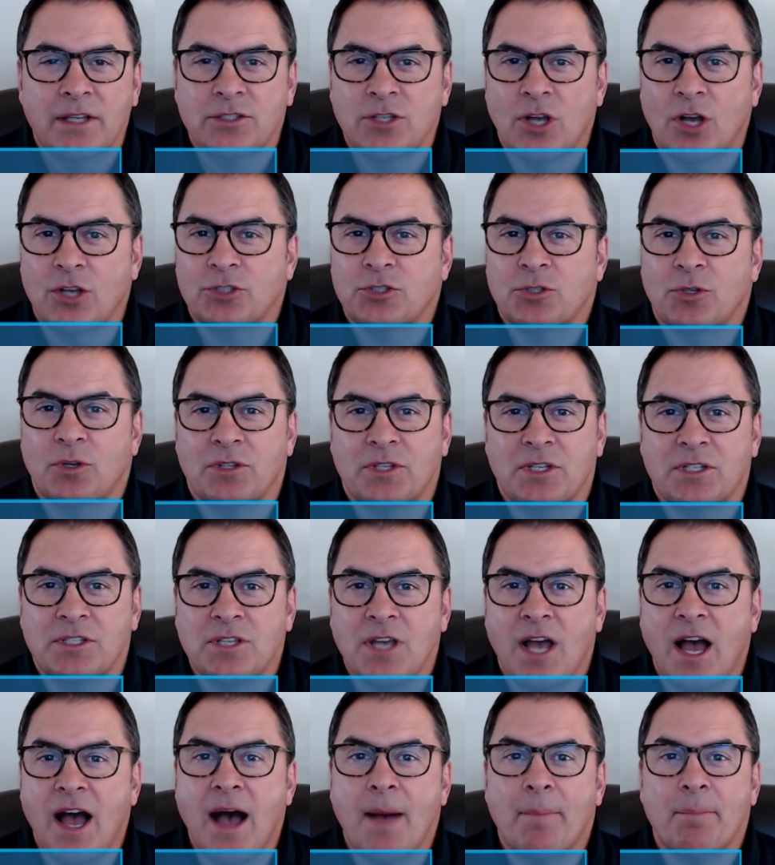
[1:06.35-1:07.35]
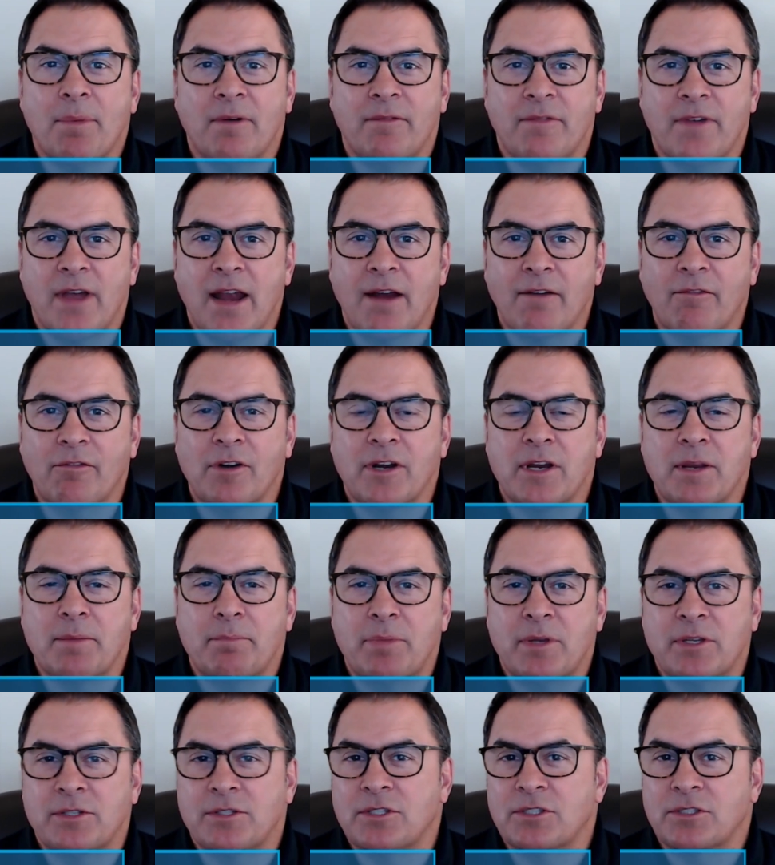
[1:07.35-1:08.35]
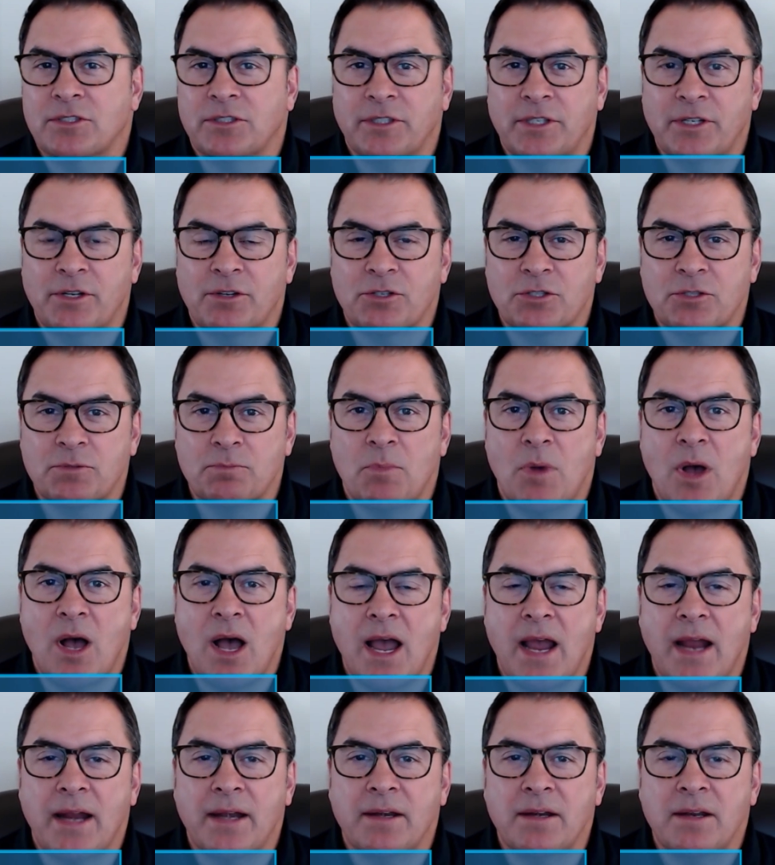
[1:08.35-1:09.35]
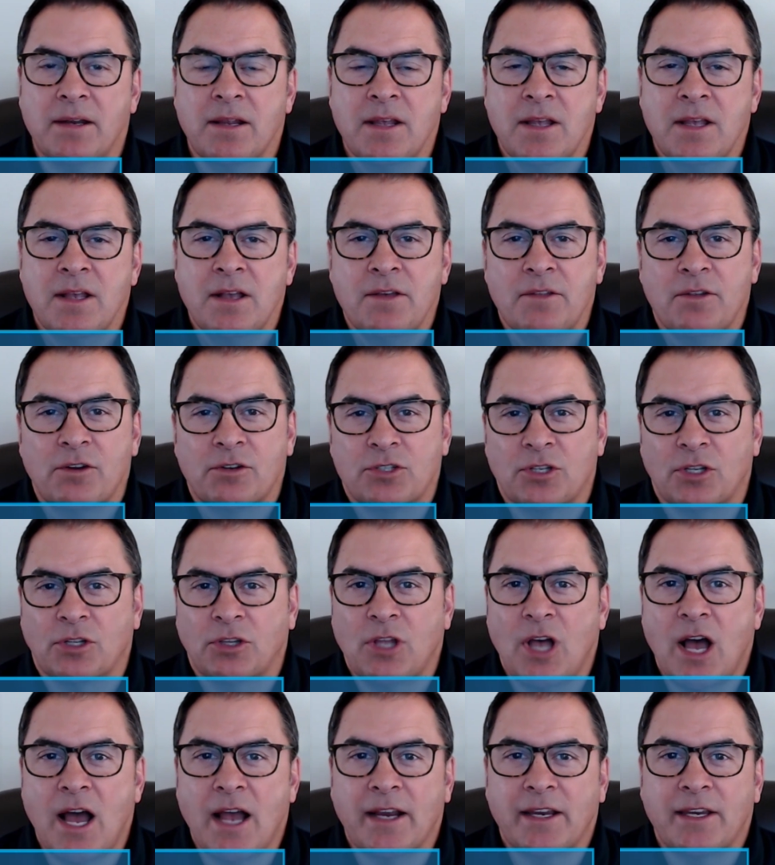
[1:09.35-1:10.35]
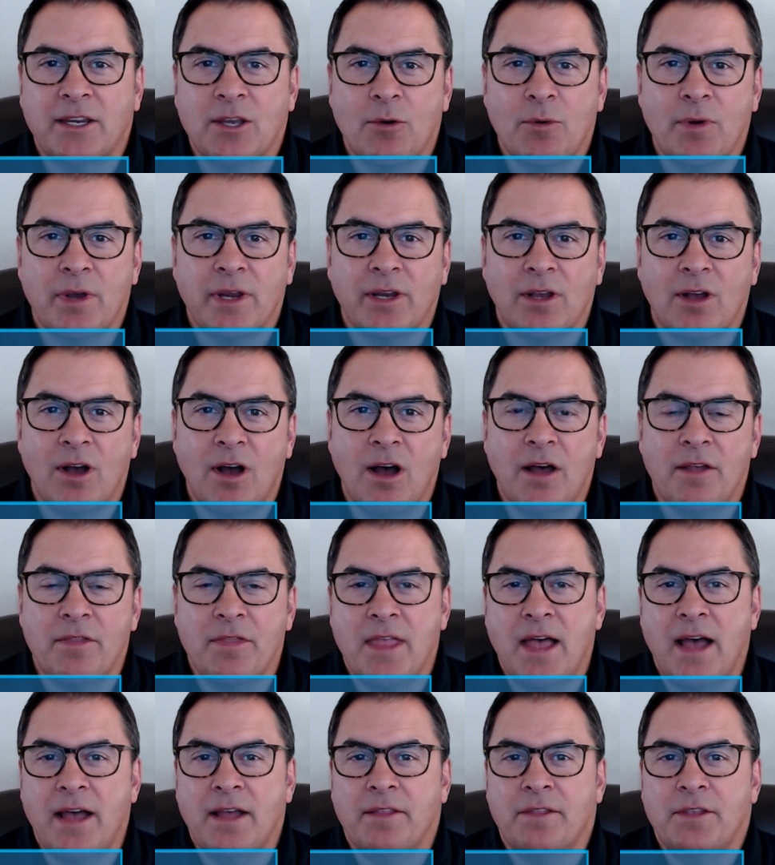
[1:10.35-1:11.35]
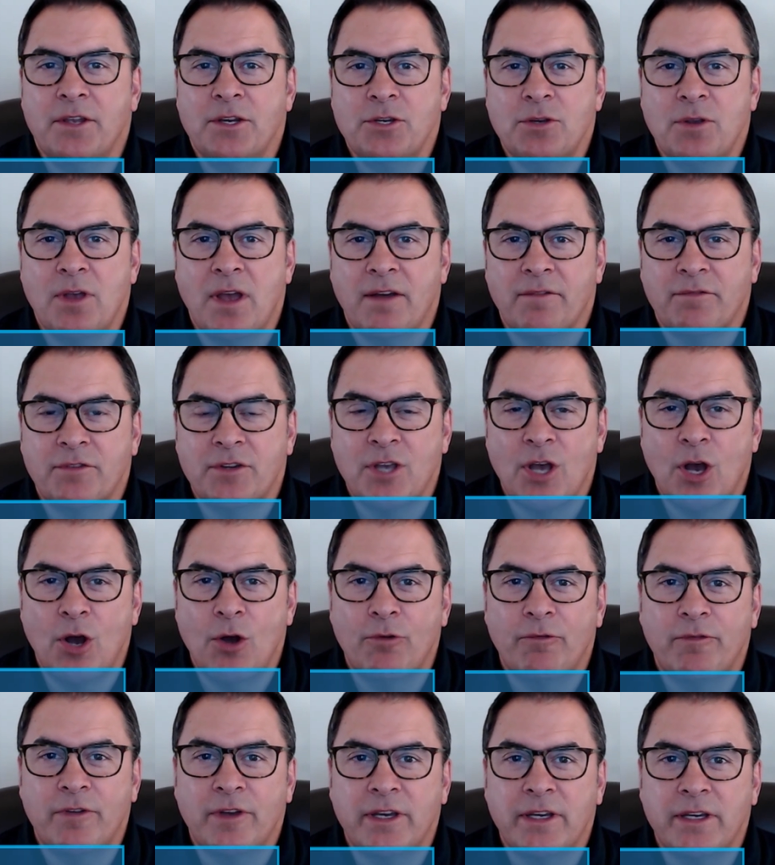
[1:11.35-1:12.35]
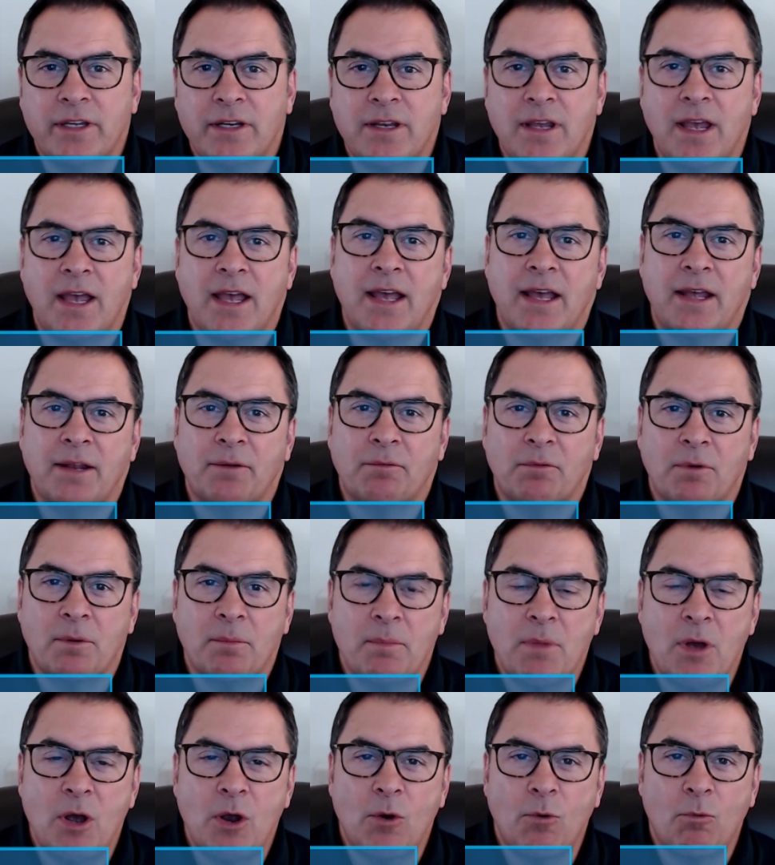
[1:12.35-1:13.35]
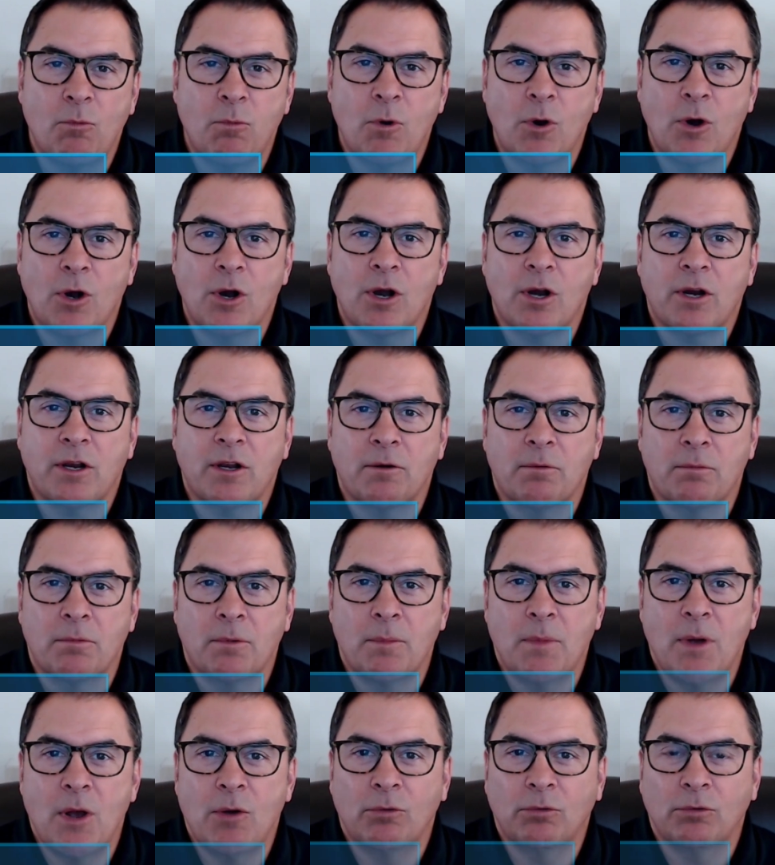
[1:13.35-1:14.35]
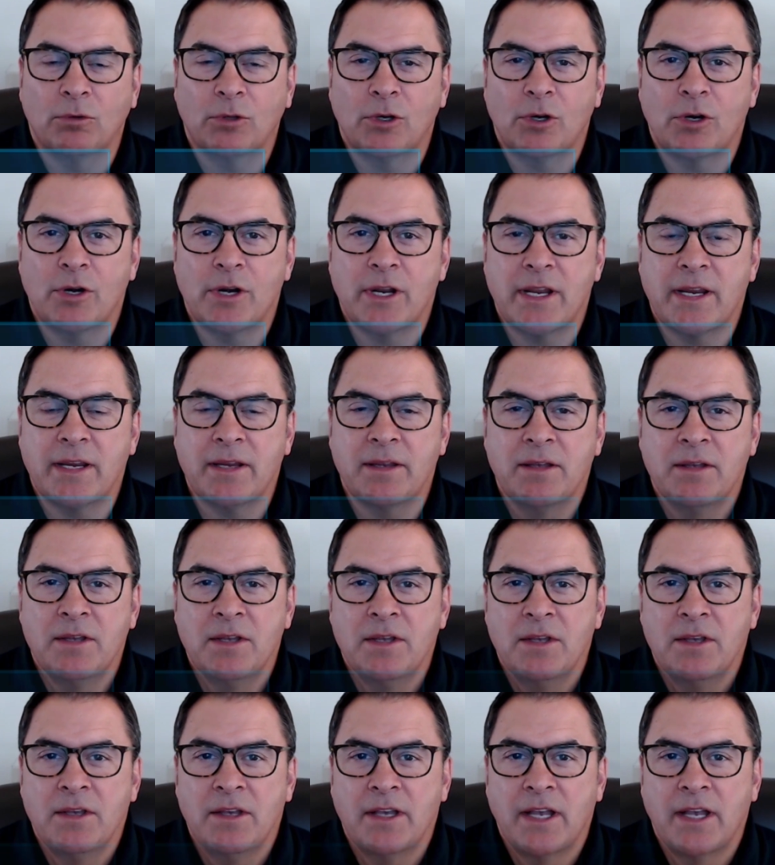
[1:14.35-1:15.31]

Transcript: It's also at the top of every business leader's mind. There's a lot going on. Then you have COVID and remote work and remote learning.